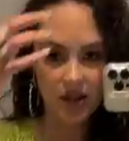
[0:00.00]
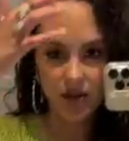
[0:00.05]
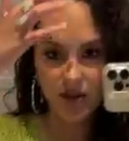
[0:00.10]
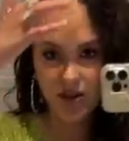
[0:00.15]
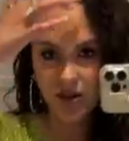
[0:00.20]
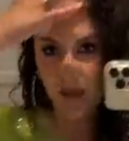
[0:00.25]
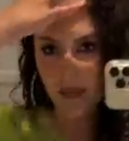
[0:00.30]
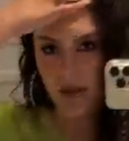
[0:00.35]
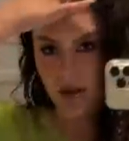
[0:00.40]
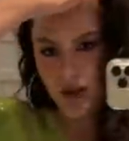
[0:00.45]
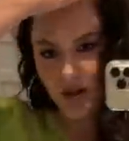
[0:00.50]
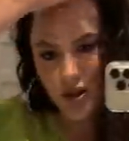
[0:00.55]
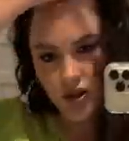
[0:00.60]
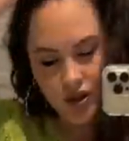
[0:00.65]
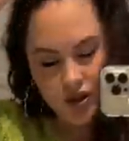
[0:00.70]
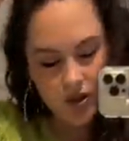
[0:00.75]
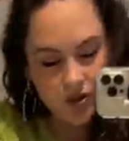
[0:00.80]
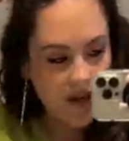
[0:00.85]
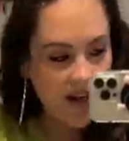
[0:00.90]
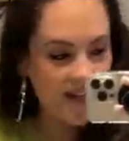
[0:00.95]
you so much
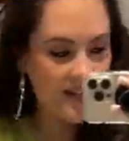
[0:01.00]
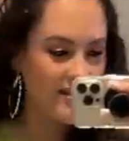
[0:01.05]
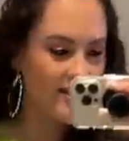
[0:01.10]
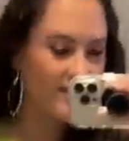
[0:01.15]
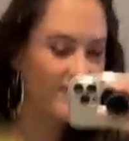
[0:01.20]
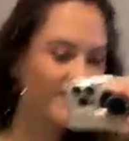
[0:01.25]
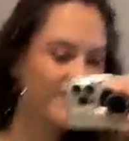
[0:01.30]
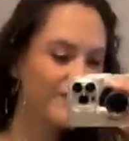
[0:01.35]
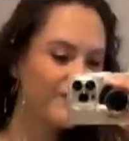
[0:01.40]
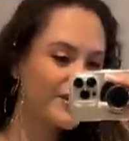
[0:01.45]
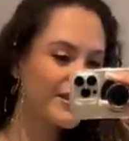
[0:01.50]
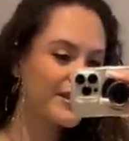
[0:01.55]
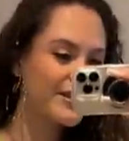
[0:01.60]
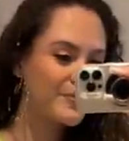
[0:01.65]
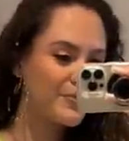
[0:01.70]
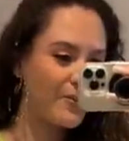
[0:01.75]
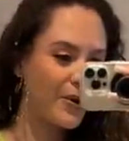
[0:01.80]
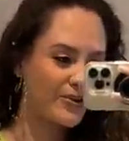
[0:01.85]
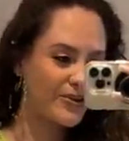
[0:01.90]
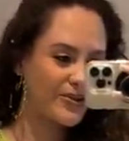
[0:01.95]
to Essence for
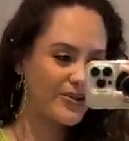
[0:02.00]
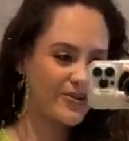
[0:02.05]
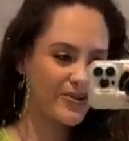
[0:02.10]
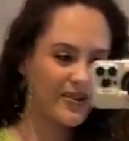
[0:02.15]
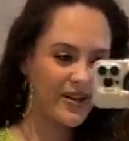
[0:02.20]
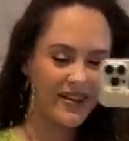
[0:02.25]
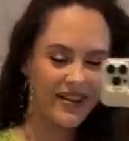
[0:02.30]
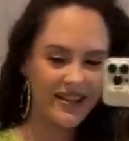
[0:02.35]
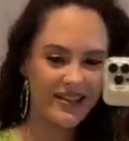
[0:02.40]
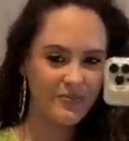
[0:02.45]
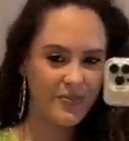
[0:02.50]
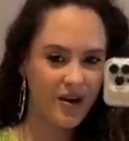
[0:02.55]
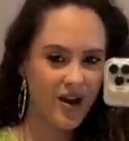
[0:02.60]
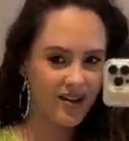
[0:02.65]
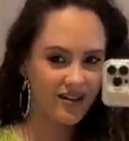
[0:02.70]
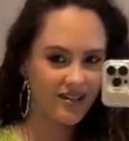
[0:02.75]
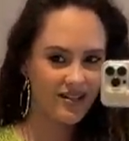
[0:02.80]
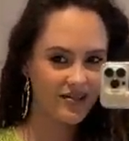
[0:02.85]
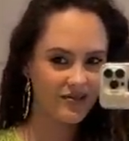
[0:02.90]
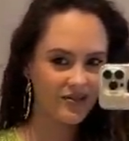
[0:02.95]
sponsoring this
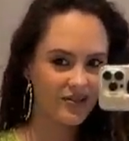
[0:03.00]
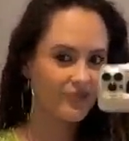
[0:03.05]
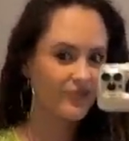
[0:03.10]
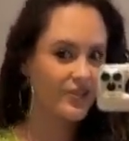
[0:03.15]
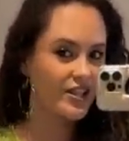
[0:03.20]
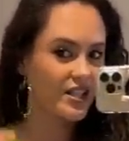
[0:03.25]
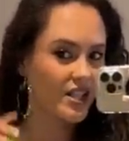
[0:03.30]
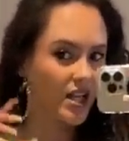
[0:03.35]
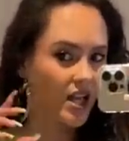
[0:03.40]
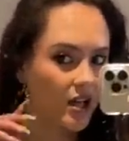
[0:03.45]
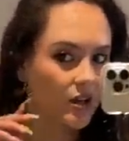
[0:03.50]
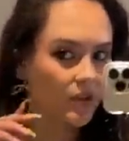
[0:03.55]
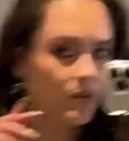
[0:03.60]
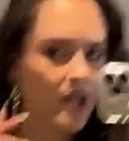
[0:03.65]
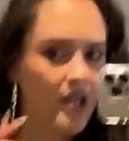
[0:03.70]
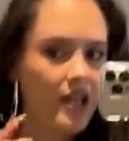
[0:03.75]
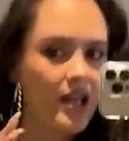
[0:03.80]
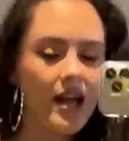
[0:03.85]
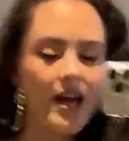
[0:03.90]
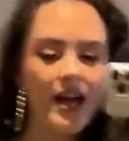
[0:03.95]
part of the video.
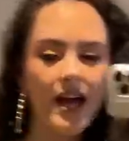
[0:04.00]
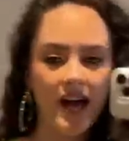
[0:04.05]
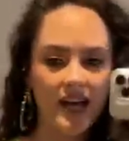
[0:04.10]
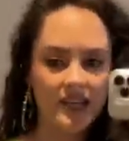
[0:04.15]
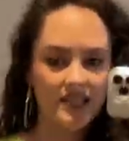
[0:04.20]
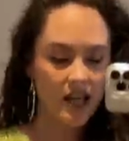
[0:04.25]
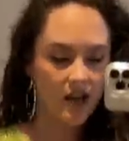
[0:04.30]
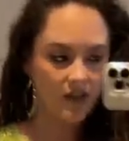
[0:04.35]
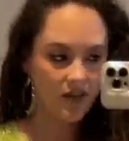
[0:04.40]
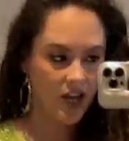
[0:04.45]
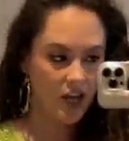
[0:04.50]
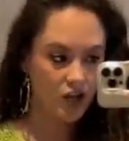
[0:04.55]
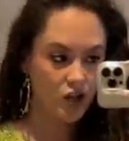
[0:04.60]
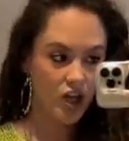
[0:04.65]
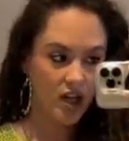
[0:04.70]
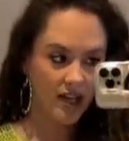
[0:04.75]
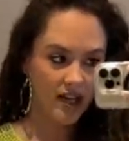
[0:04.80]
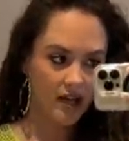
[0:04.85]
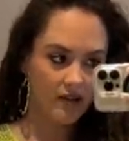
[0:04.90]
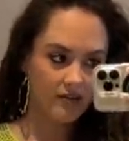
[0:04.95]
Head down there,
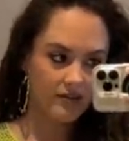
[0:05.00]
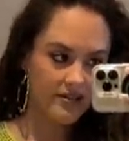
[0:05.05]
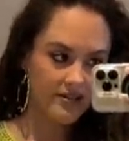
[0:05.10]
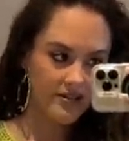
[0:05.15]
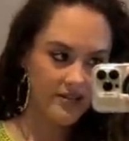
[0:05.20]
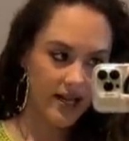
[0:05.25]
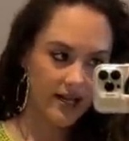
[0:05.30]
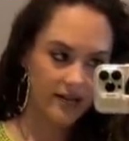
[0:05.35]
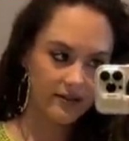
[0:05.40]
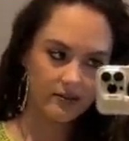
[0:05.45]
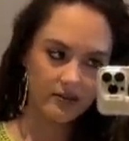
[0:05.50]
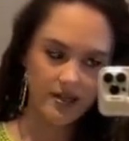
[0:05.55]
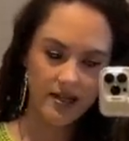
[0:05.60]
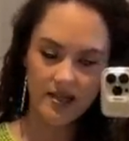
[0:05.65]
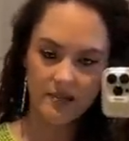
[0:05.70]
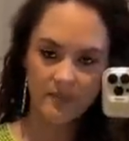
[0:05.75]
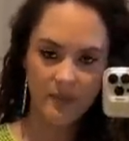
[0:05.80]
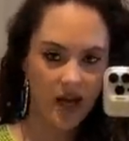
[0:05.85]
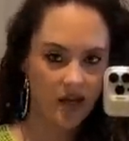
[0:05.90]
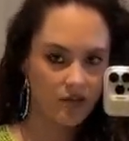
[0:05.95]
check out the sale.
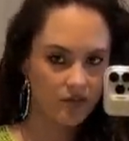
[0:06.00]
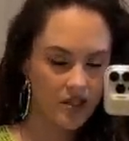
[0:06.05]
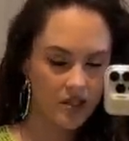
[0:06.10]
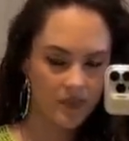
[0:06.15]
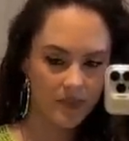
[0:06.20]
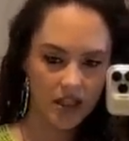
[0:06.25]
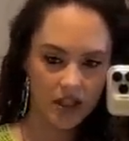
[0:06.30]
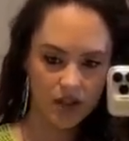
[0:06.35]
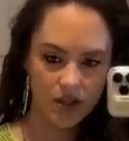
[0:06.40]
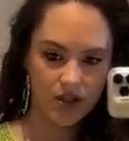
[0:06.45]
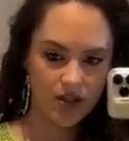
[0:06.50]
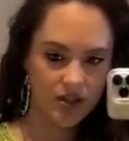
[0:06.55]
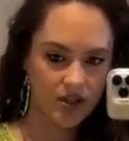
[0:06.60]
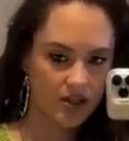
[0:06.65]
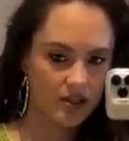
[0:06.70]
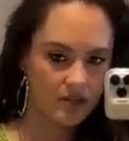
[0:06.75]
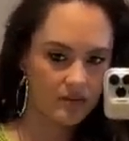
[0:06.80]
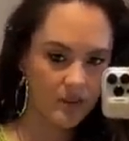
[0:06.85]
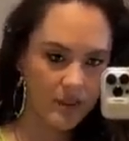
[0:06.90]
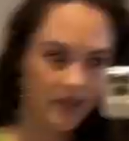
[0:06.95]
It's bound to be a good
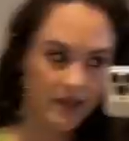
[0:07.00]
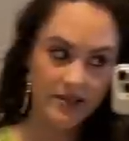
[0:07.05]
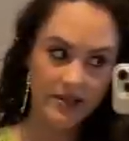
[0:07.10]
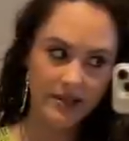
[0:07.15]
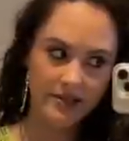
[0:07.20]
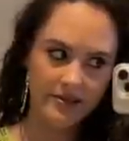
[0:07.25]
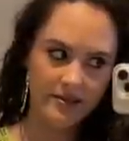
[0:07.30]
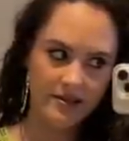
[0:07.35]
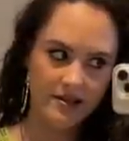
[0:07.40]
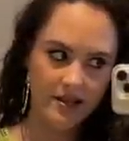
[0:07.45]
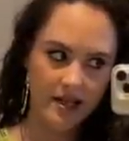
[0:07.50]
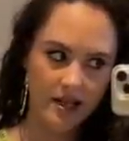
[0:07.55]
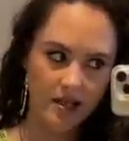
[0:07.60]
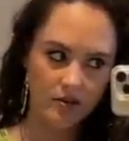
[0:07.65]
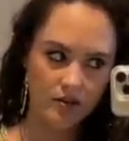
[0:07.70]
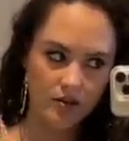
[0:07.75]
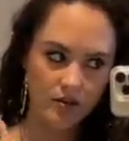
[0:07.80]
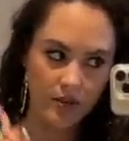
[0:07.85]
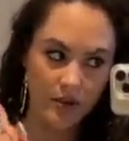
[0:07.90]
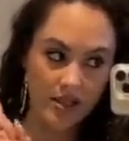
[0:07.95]
one because Essence
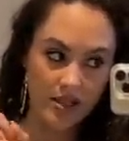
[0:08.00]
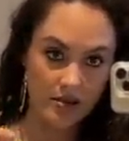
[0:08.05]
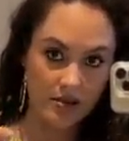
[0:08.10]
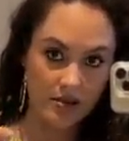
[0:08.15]
sales always